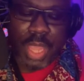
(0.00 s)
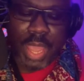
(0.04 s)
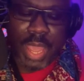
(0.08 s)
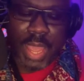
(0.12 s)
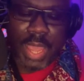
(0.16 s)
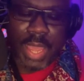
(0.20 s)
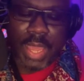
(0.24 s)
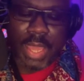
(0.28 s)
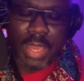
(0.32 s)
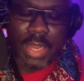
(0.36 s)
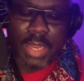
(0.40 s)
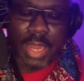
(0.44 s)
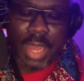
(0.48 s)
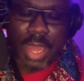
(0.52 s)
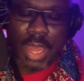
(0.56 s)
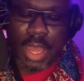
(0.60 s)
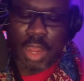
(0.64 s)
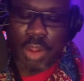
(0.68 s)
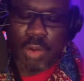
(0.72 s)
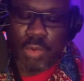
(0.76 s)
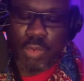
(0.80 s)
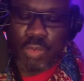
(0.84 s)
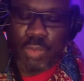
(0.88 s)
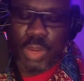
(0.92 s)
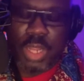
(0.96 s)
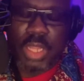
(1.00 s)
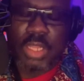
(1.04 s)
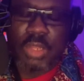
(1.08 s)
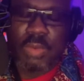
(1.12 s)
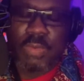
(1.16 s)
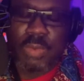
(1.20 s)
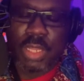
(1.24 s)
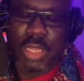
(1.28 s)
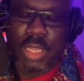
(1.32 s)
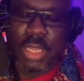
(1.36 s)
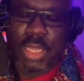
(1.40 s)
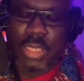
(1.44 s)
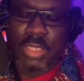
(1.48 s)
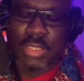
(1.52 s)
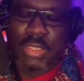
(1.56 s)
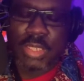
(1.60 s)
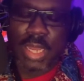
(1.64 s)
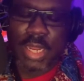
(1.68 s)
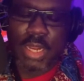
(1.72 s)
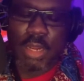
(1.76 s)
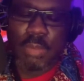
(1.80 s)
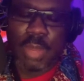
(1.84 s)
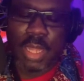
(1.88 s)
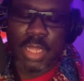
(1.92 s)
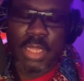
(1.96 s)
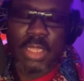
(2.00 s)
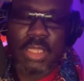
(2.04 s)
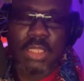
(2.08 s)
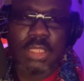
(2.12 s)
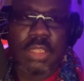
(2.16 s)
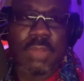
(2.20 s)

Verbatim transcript: and uh, really, really excited about this.